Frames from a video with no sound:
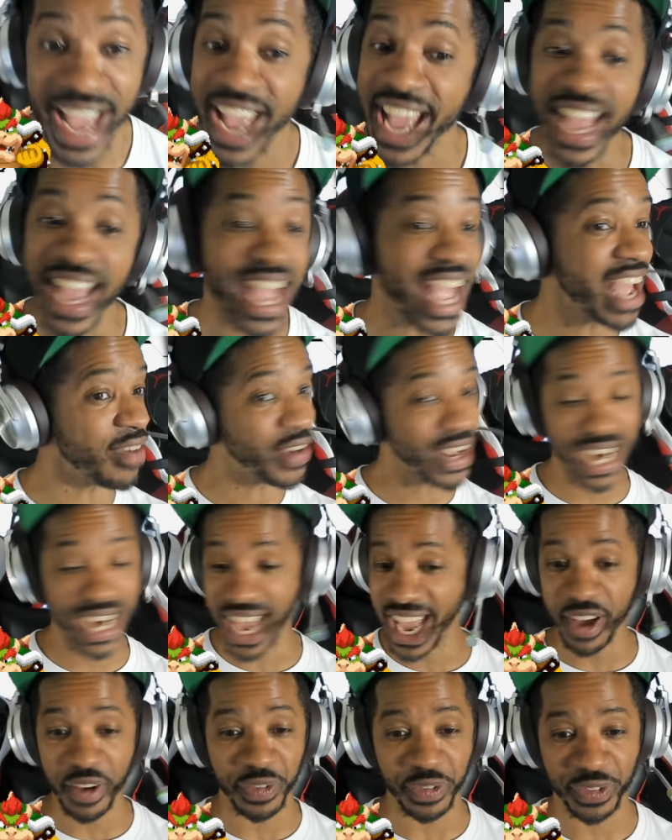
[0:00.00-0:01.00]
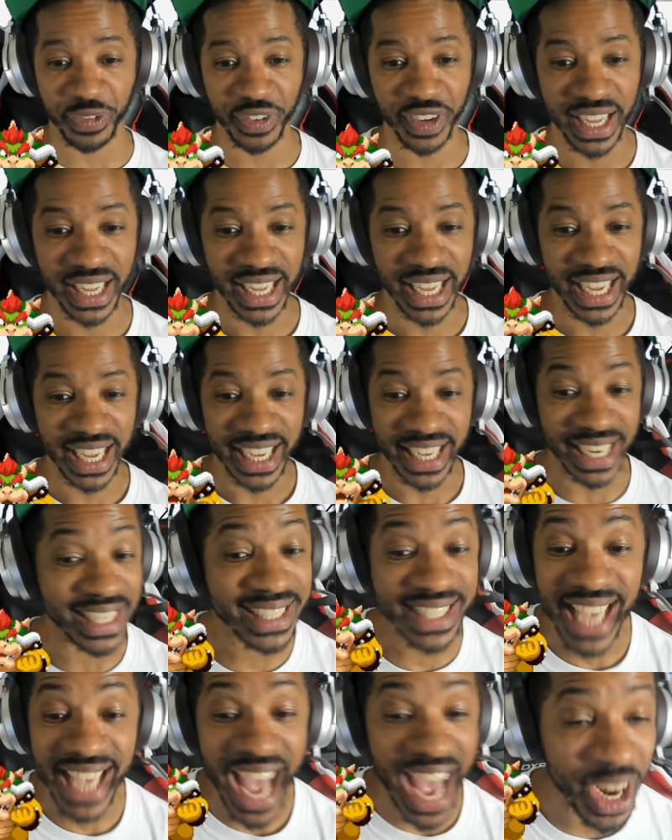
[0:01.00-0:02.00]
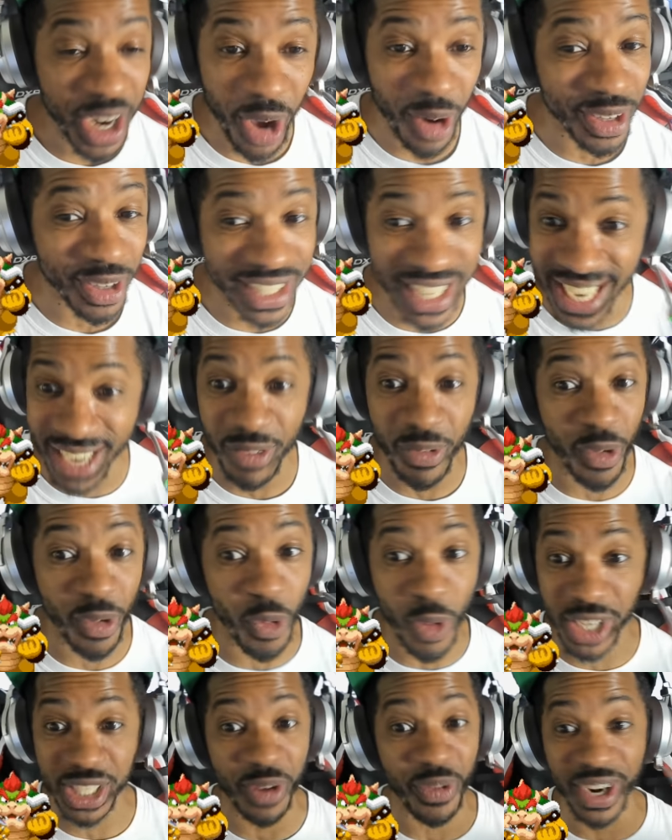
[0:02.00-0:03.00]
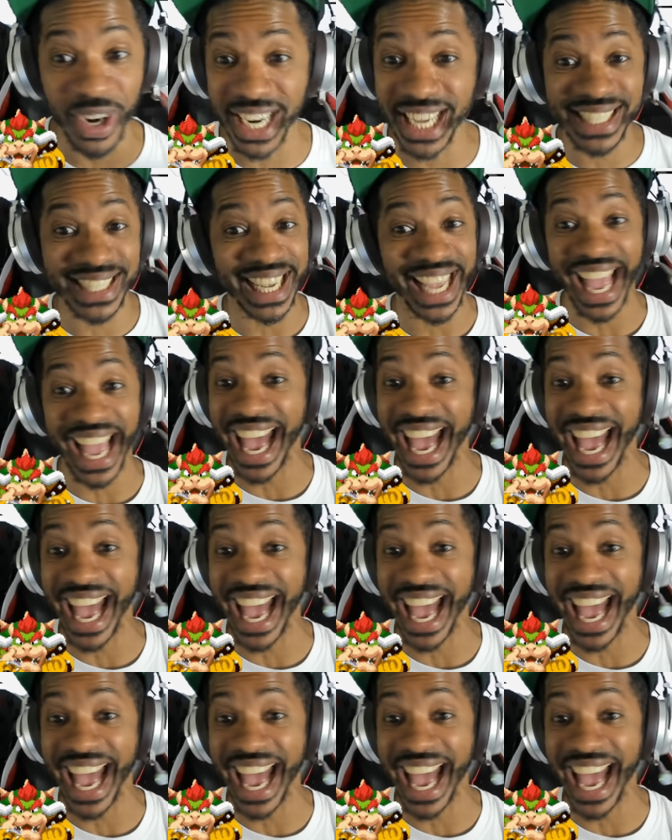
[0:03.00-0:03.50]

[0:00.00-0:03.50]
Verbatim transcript: Even if Nintendo didn't wasn't releasing